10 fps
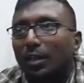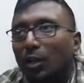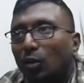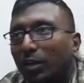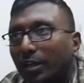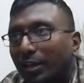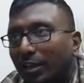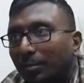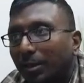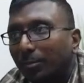hello
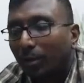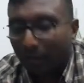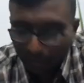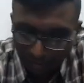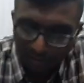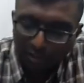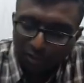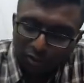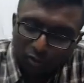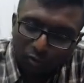getting my point
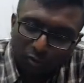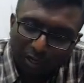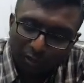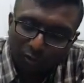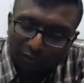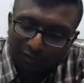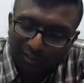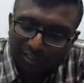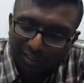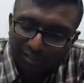so are you
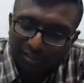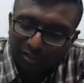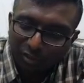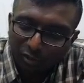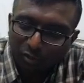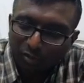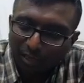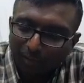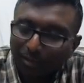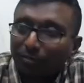giving shares no
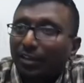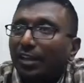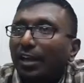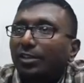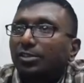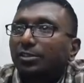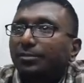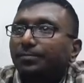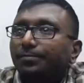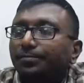i'm giving cash
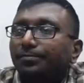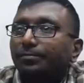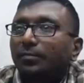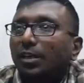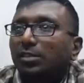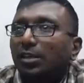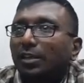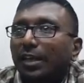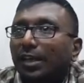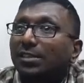that's
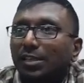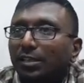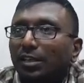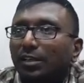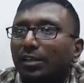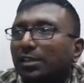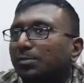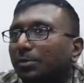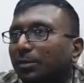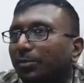all cash settled
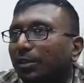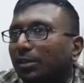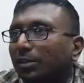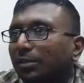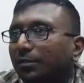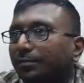sbp